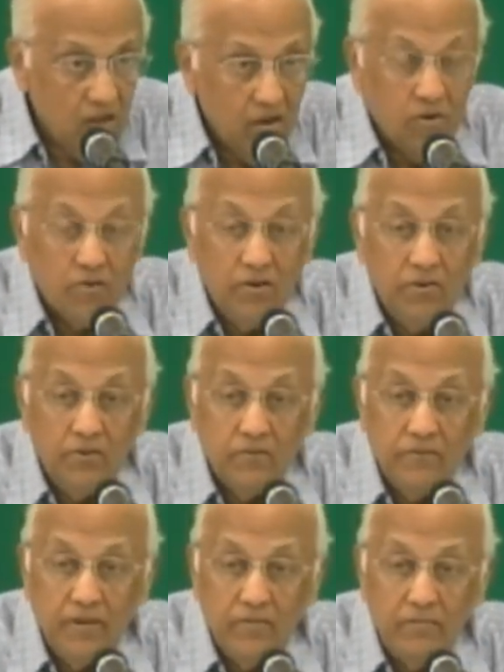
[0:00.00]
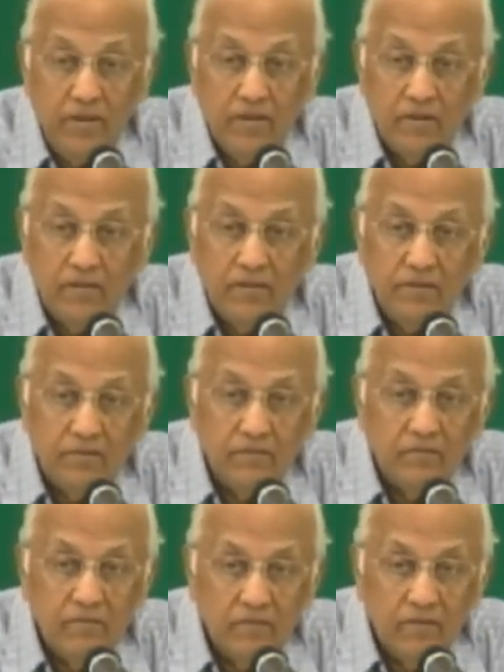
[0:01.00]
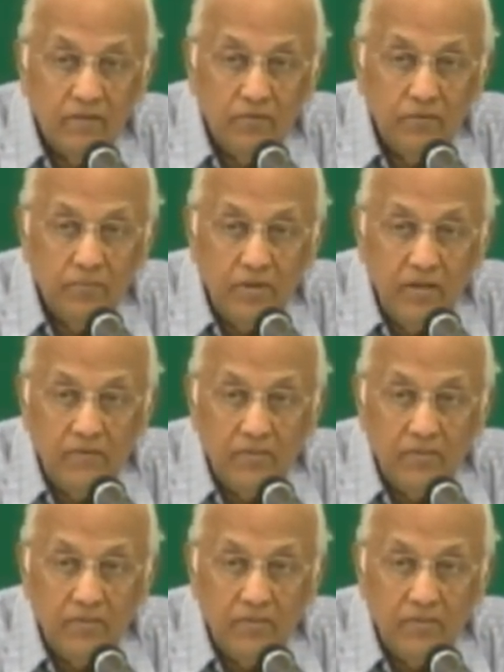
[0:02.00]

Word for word: According to your faith, be it unto you. If you believe